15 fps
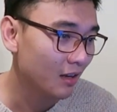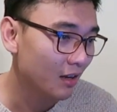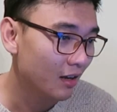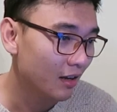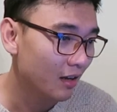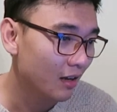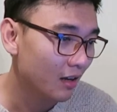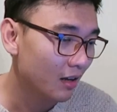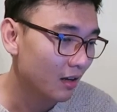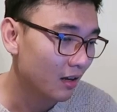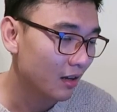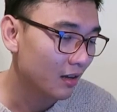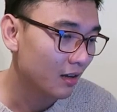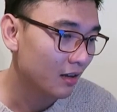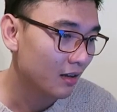
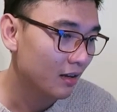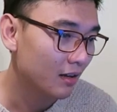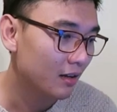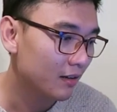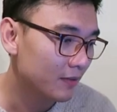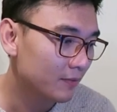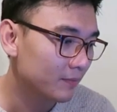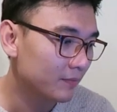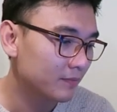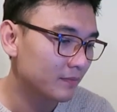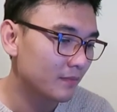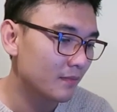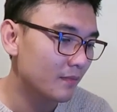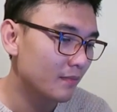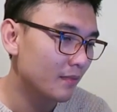
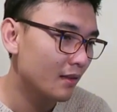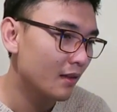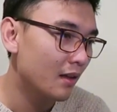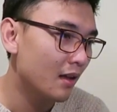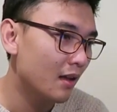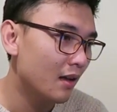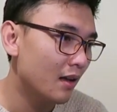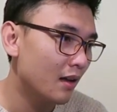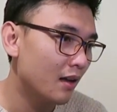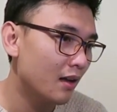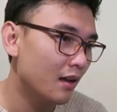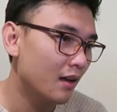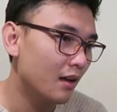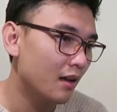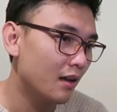
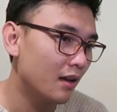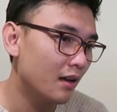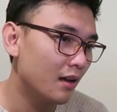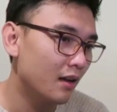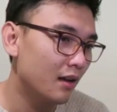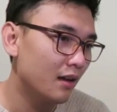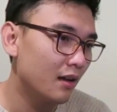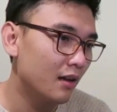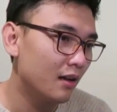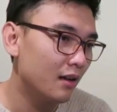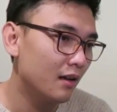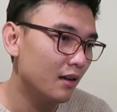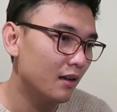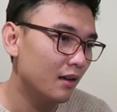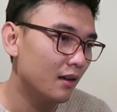
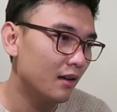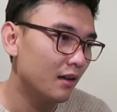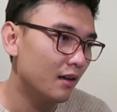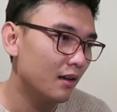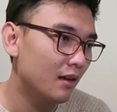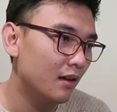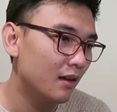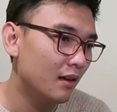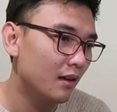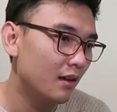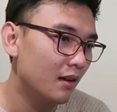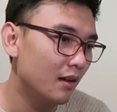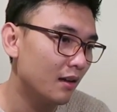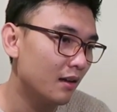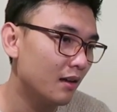
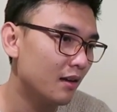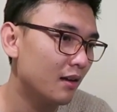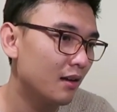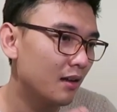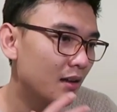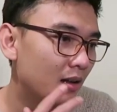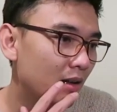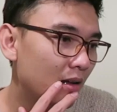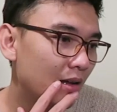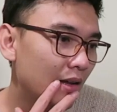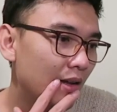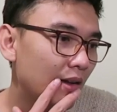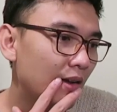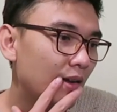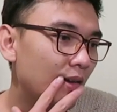
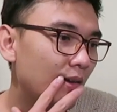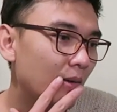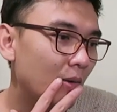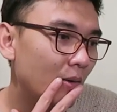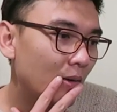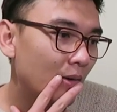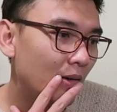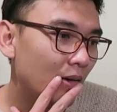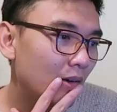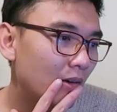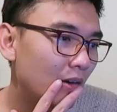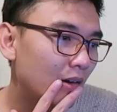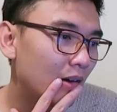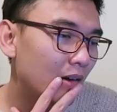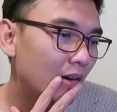
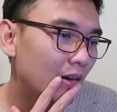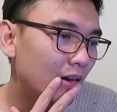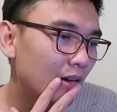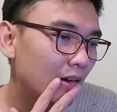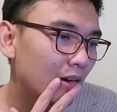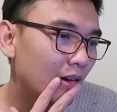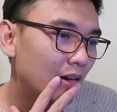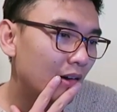(no one is talking)